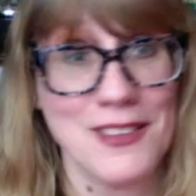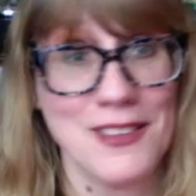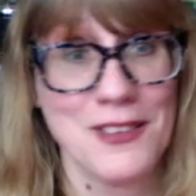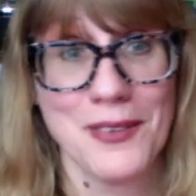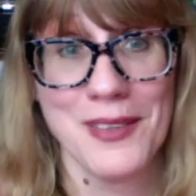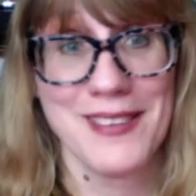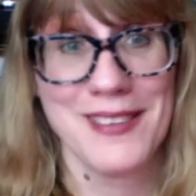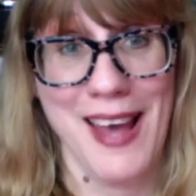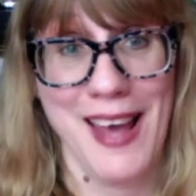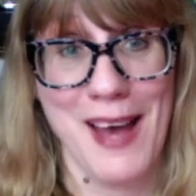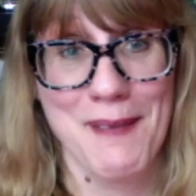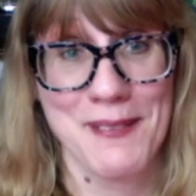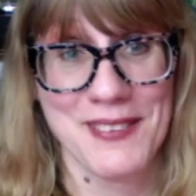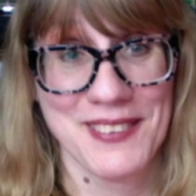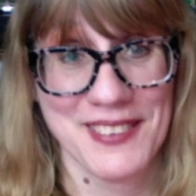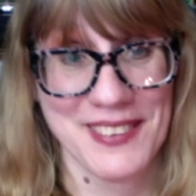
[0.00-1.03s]
This one is
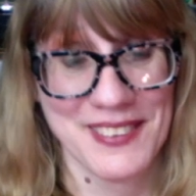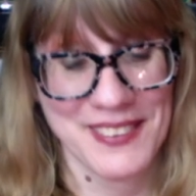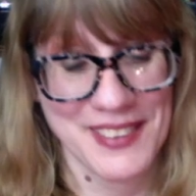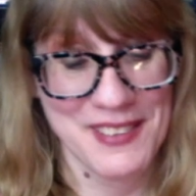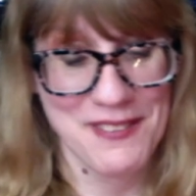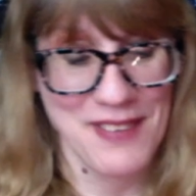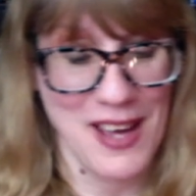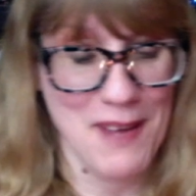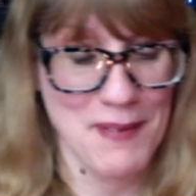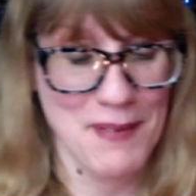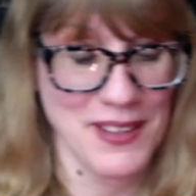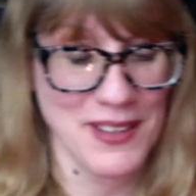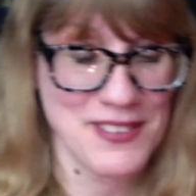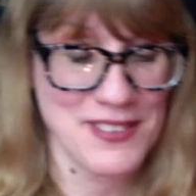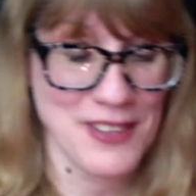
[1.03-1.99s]
absolutely fabulous,